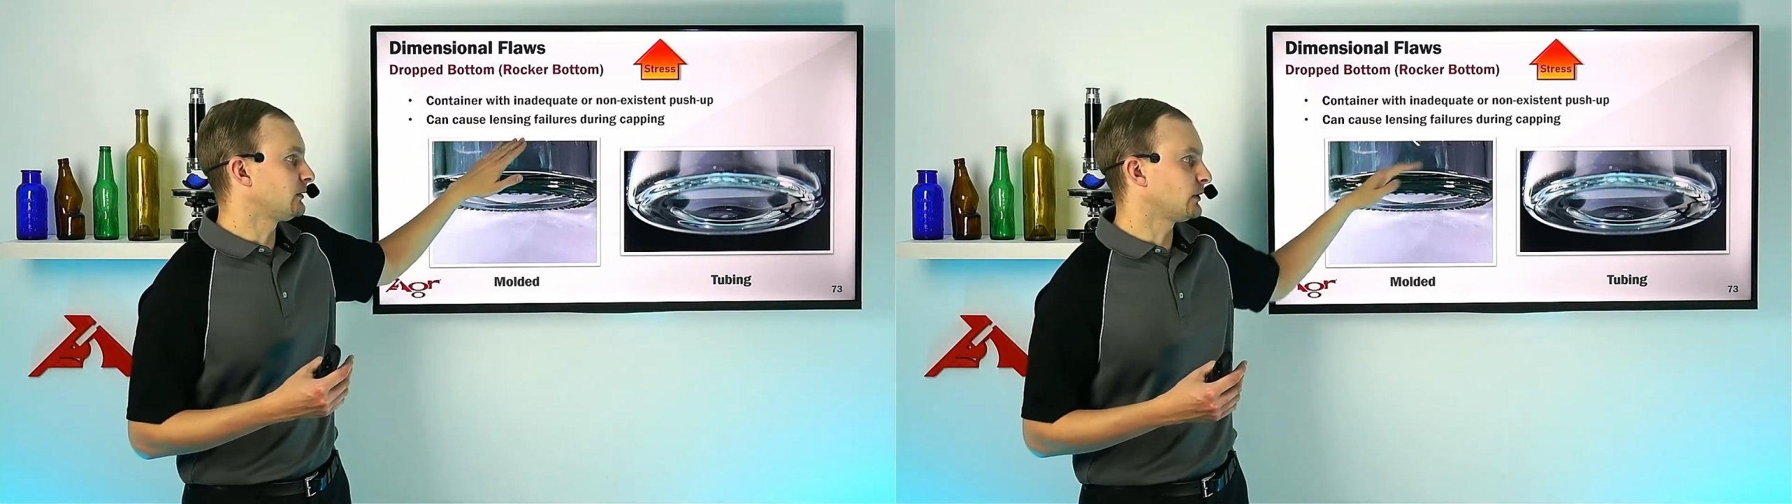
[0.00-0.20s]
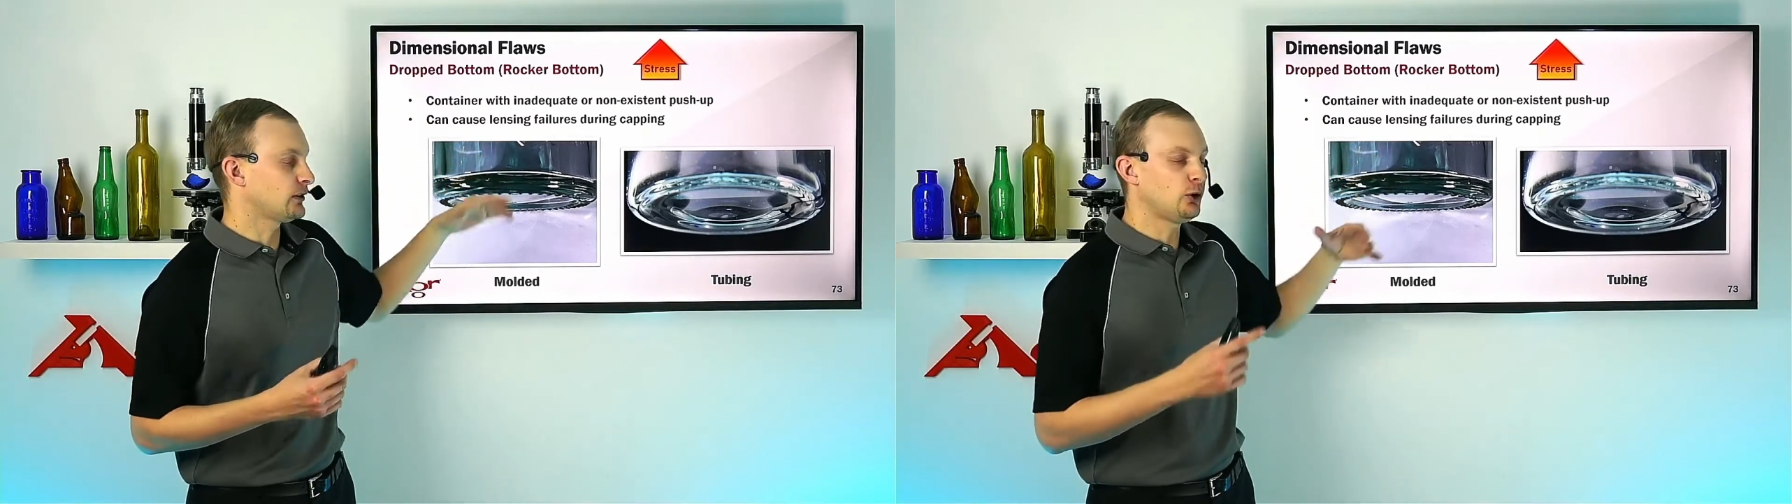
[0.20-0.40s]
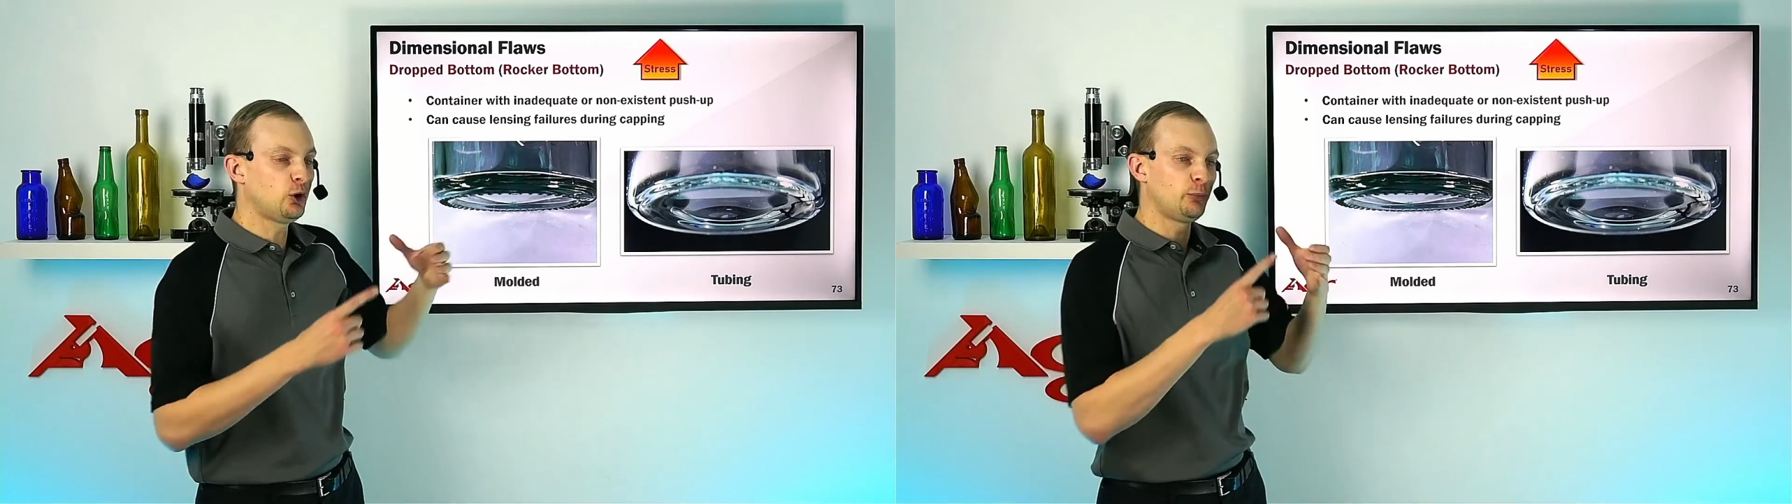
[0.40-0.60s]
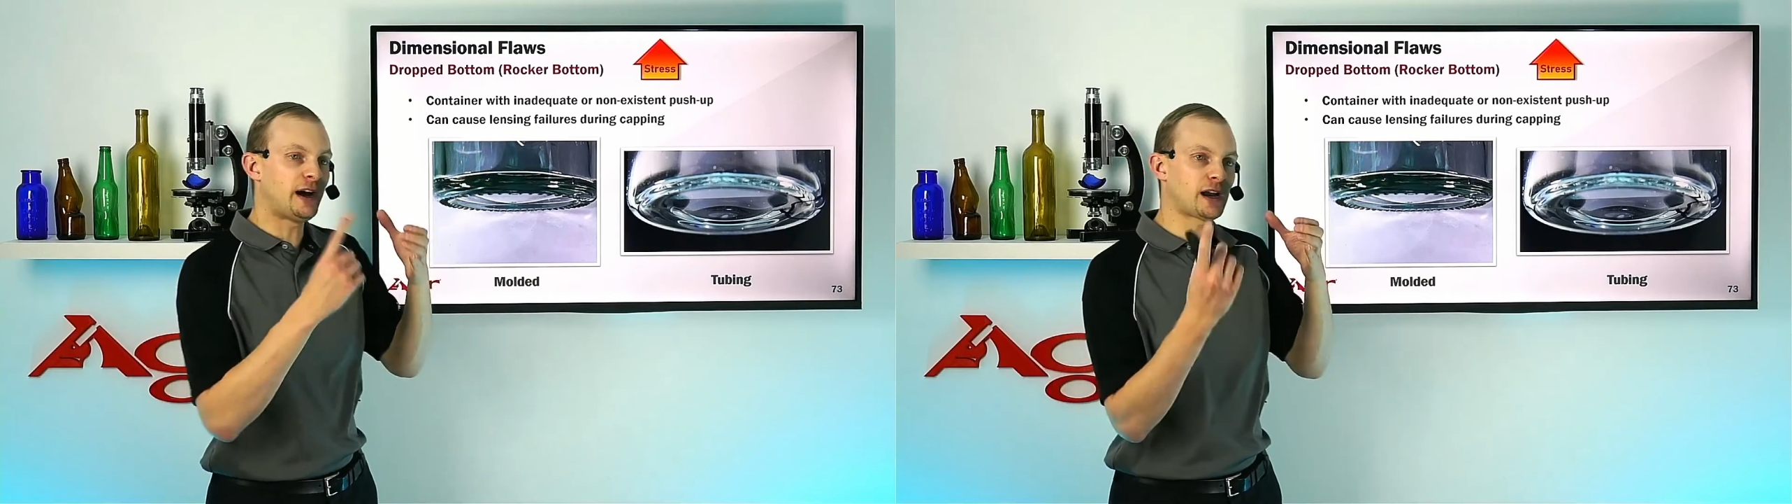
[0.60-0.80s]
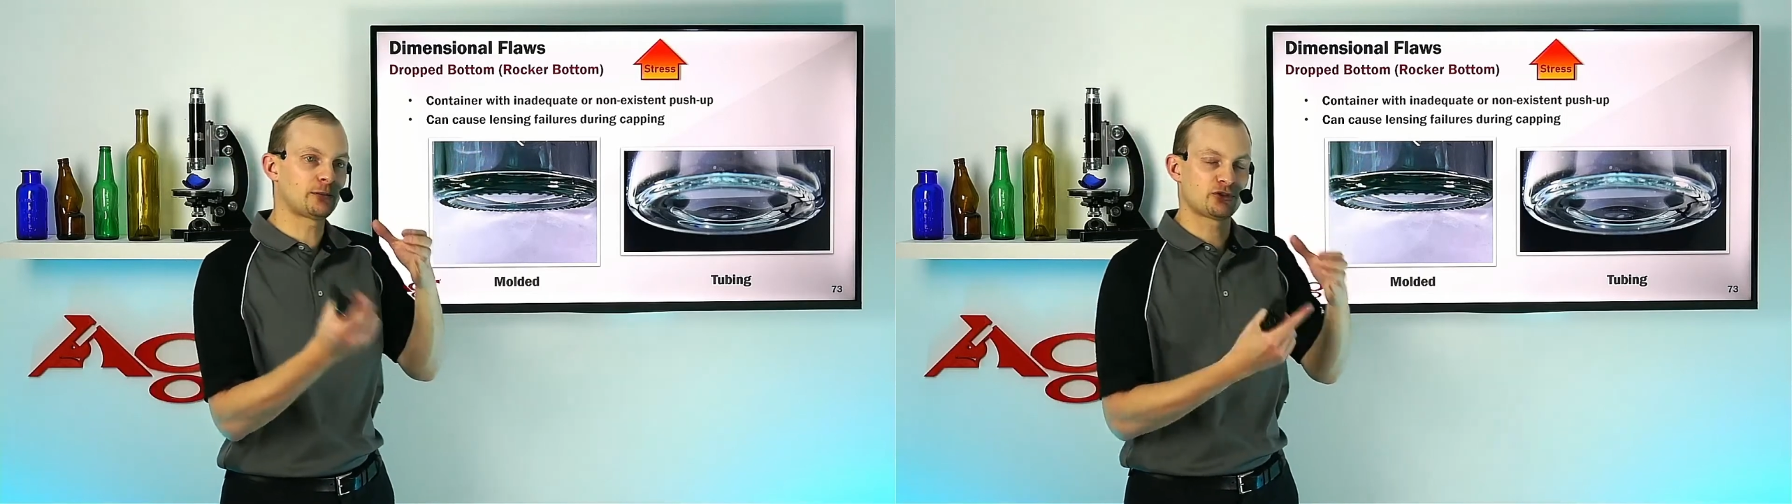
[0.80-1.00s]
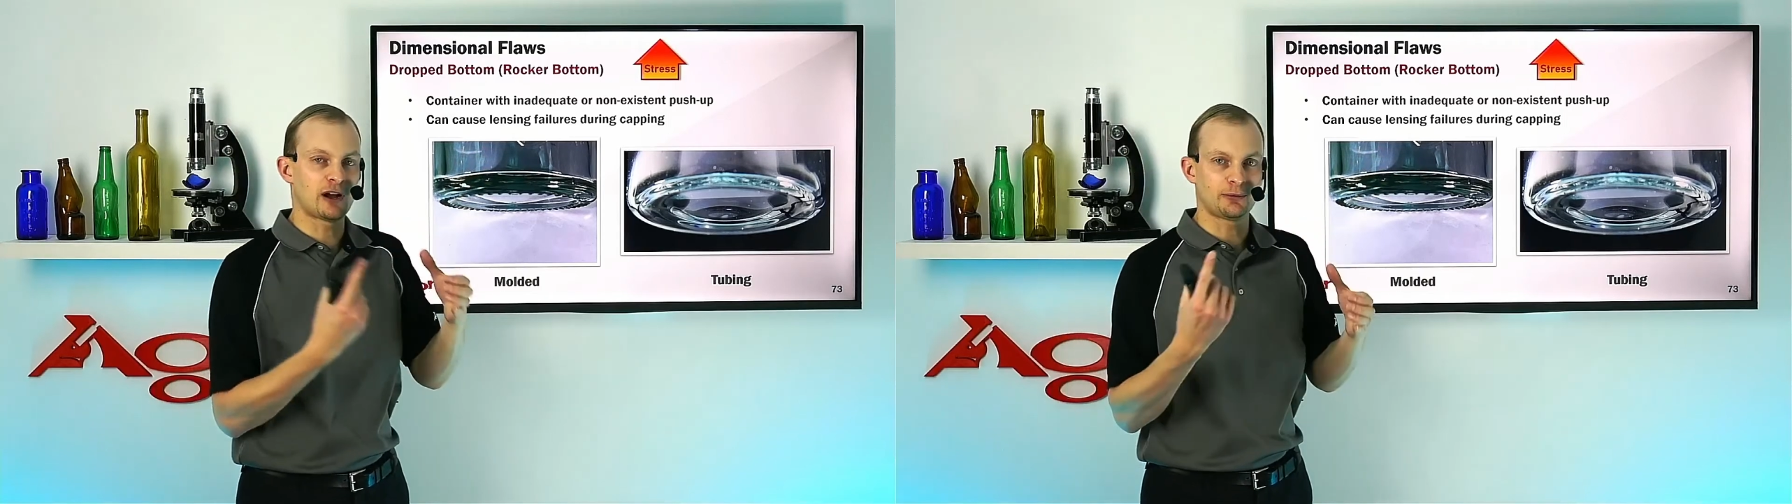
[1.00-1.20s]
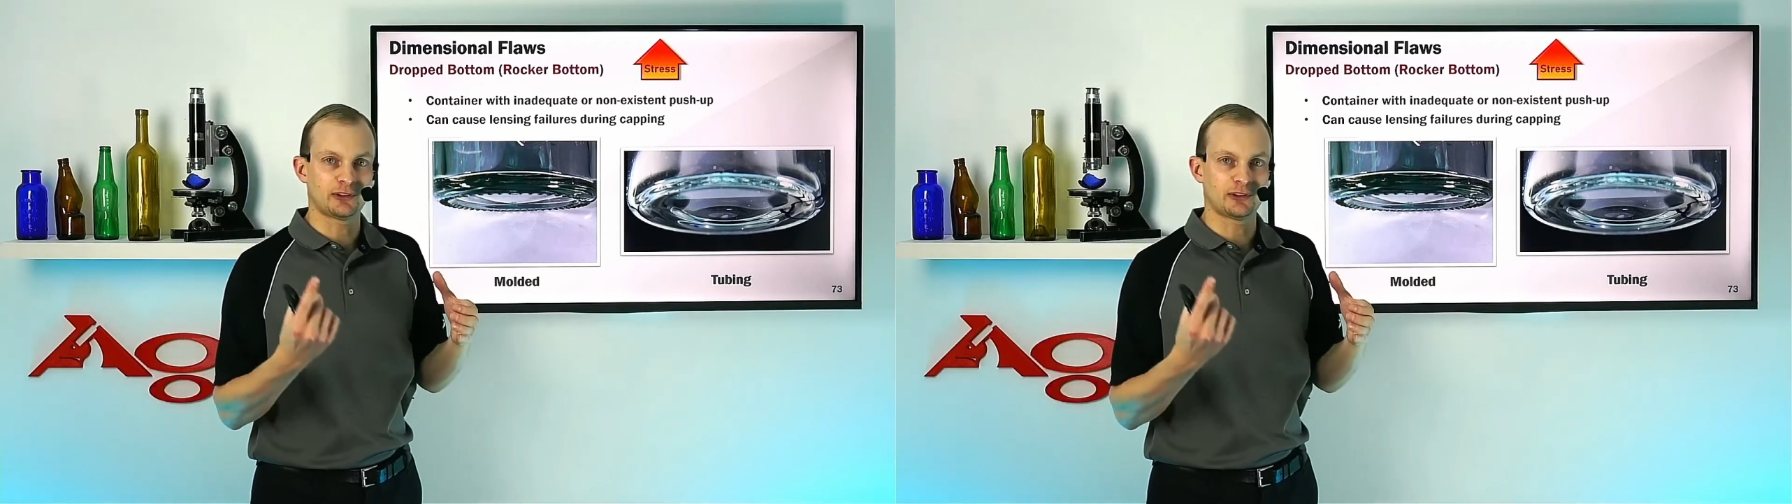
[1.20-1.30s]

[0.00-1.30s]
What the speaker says: where the whole bottom drops